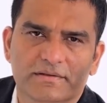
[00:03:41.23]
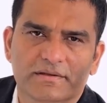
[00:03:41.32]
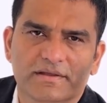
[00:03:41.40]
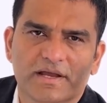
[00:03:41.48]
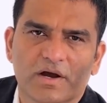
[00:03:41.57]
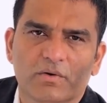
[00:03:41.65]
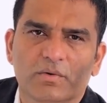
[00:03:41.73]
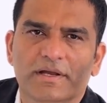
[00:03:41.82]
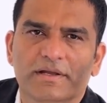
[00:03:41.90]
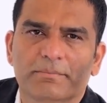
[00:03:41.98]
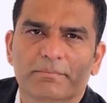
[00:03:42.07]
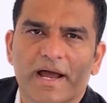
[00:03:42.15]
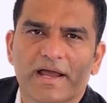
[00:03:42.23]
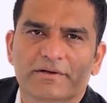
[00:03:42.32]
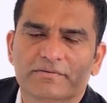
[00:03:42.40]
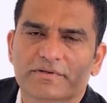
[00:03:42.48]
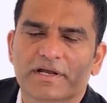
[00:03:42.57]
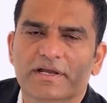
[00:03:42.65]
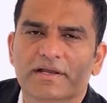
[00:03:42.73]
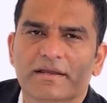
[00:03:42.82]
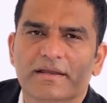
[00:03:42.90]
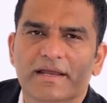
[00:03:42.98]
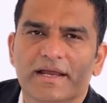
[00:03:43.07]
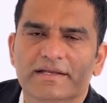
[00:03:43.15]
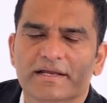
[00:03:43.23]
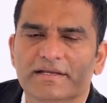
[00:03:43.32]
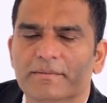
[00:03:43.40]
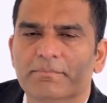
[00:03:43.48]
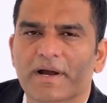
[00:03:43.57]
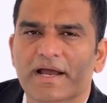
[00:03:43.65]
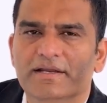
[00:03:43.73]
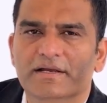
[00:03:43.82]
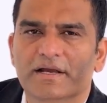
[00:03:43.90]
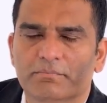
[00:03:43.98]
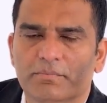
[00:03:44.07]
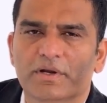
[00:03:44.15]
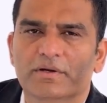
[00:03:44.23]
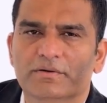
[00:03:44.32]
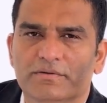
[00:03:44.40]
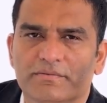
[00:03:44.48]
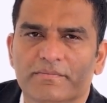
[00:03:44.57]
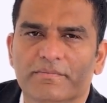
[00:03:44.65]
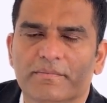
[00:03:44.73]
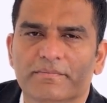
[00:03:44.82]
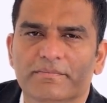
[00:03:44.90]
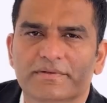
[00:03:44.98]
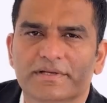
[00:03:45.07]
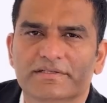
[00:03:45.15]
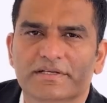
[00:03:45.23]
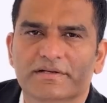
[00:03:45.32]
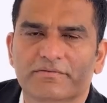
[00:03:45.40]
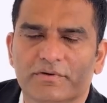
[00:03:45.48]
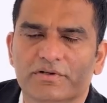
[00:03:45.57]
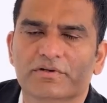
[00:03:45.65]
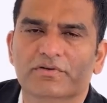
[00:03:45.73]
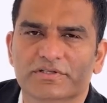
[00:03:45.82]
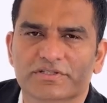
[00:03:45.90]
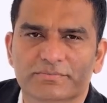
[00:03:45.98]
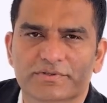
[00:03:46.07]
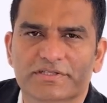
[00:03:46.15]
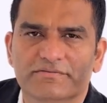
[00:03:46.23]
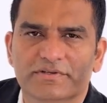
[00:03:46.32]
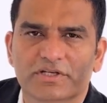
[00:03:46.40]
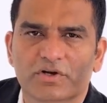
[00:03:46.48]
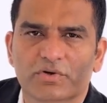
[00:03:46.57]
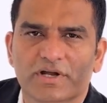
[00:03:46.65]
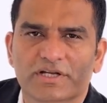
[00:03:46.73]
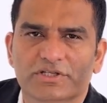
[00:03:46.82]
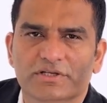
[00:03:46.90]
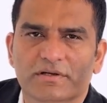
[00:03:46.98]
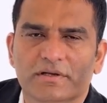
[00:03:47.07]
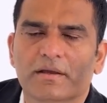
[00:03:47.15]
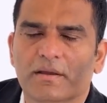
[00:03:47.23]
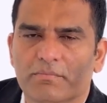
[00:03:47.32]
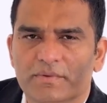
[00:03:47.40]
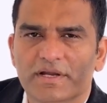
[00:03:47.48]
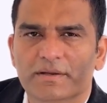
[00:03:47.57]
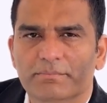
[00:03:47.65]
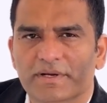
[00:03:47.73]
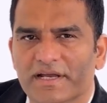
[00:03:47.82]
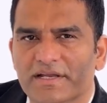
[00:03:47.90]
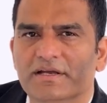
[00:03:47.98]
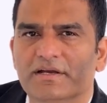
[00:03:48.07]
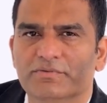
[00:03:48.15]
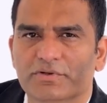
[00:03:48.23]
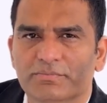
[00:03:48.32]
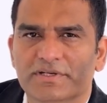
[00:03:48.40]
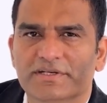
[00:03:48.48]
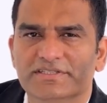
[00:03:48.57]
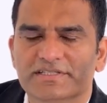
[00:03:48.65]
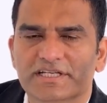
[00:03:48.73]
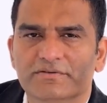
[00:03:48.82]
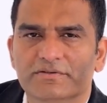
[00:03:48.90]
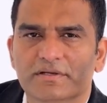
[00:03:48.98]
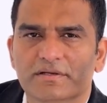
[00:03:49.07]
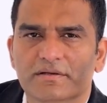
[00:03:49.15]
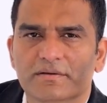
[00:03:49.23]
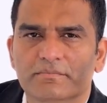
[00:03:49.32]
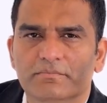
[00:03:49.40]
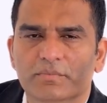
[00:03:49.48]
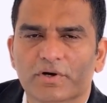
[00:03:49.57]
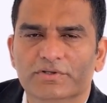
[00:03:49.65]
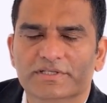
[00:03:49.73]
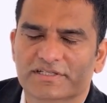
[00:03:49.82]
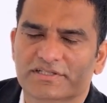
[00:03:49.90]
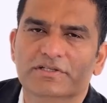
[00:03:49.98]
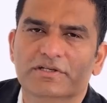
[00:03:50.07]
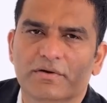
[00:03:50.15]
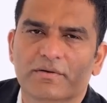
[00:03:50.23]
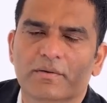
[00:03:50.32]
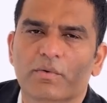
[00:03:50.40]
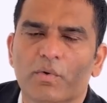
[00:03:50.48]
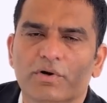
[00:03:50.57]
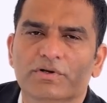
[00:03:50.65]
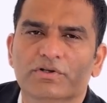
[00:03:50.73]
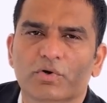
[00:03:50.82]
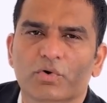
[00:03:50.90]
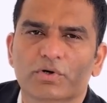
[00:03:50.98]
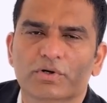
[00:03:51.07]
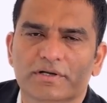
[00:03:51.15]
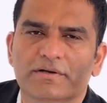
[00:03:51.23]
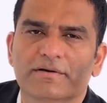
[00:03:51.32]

Now in the plant field, enter the plant number. This refers to the specific location where the material will be received, processed, or stored.